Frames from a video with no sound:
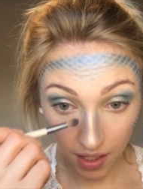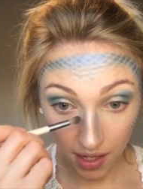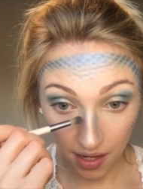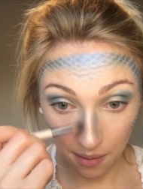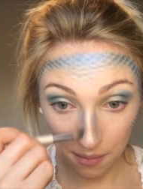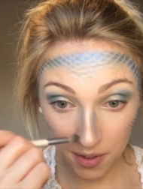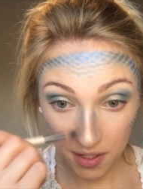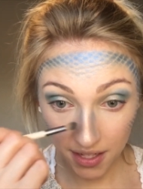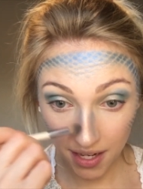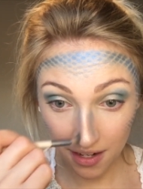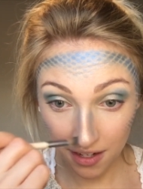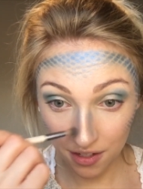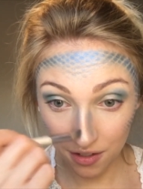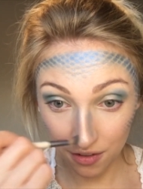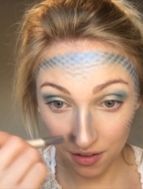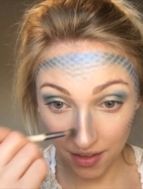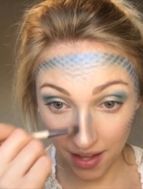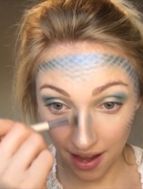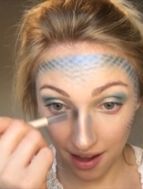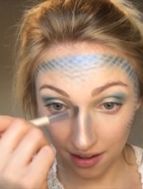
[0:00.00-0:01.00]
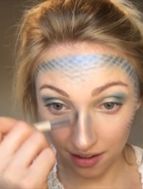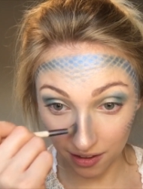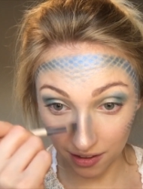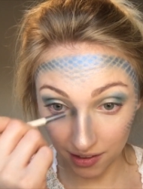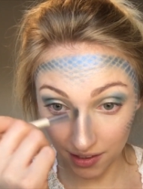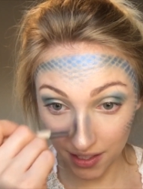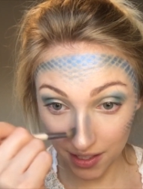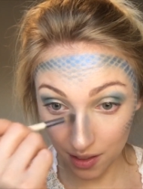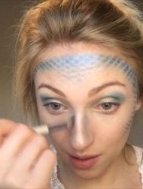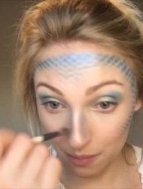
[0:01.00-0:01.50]
And I'm just kind of doing that a
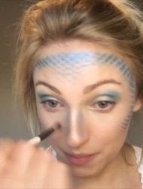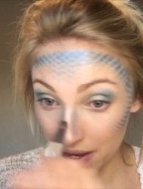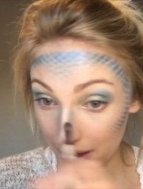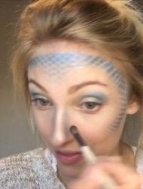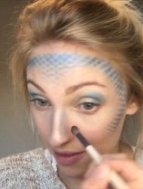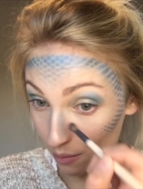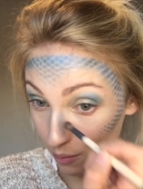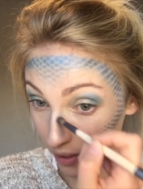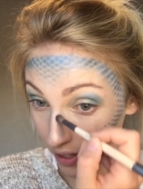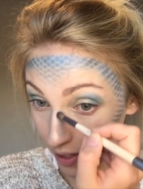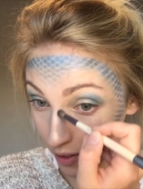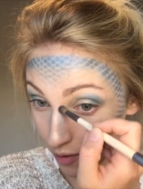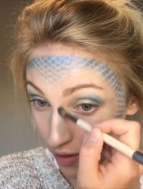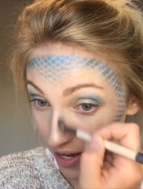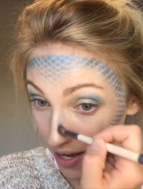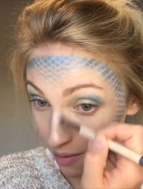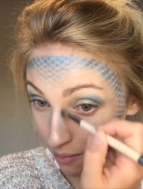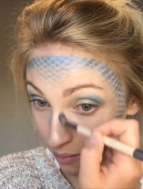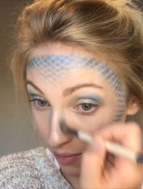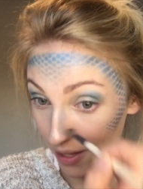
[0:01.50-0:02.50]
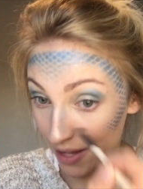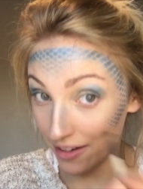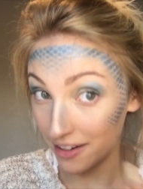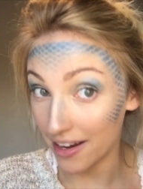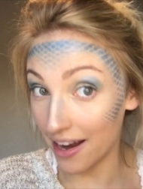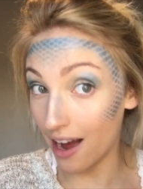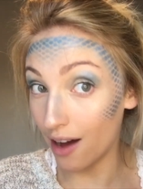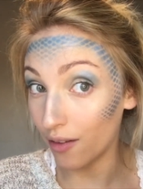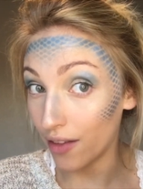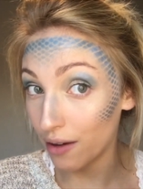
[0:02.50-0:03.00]
little bit, and then we're going to go ahead and blend
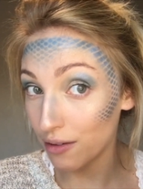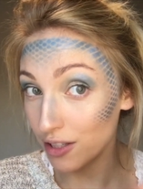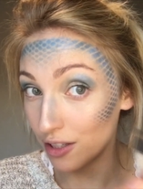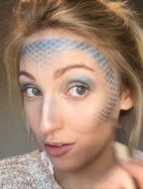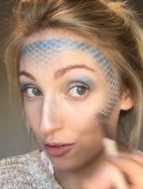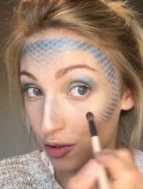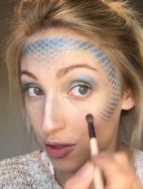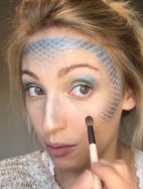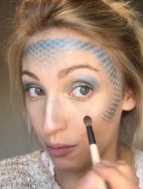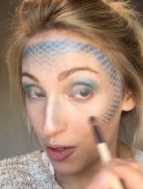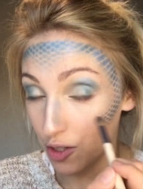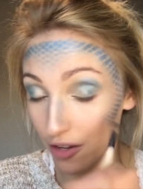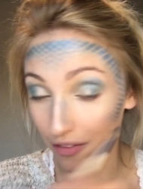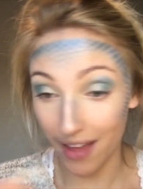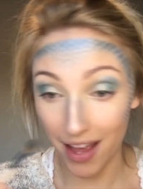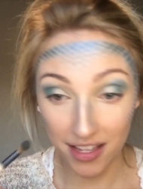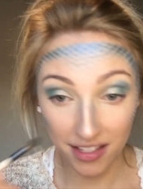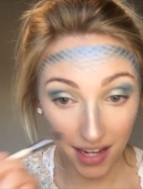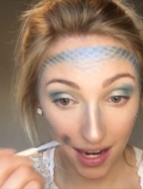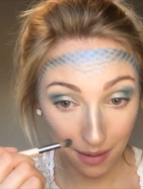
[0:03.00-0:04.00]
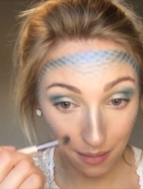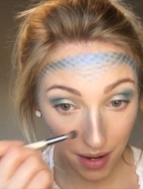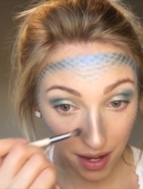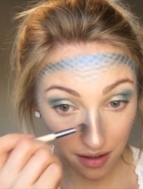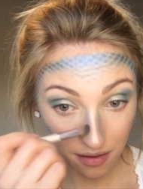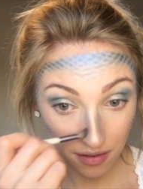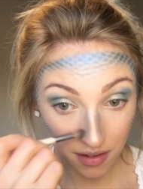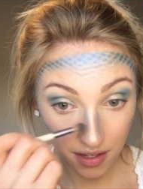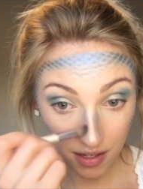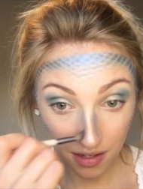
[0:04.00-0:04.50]
it out. That was a little too much on that side, but
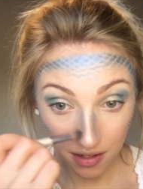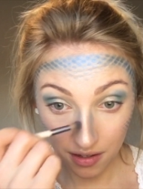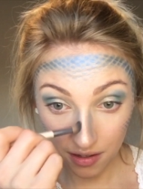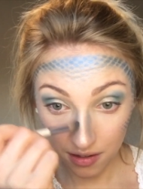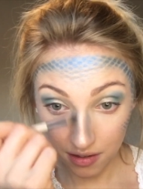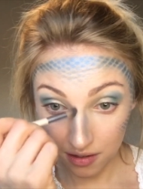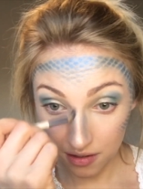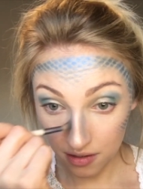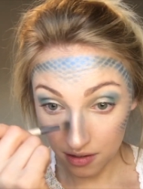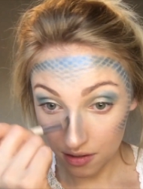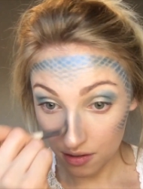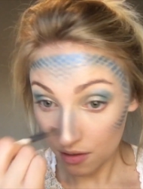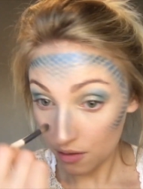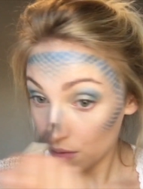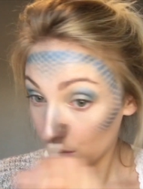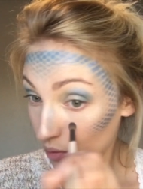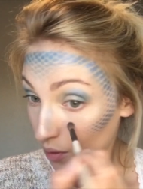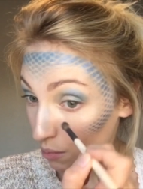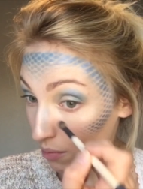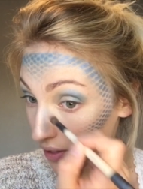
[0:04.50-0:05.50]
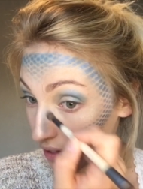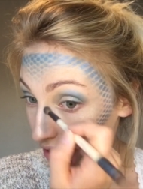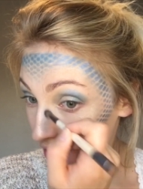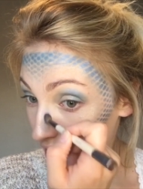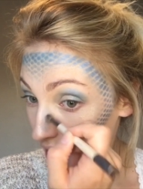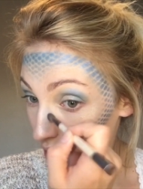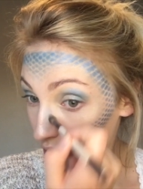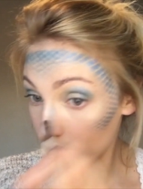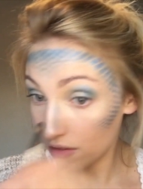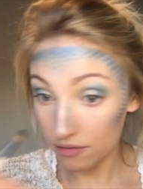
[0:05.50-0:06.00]
we'll blend it
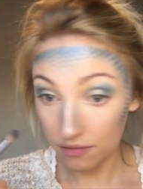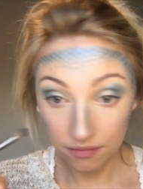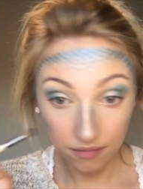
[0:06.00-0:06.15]
out.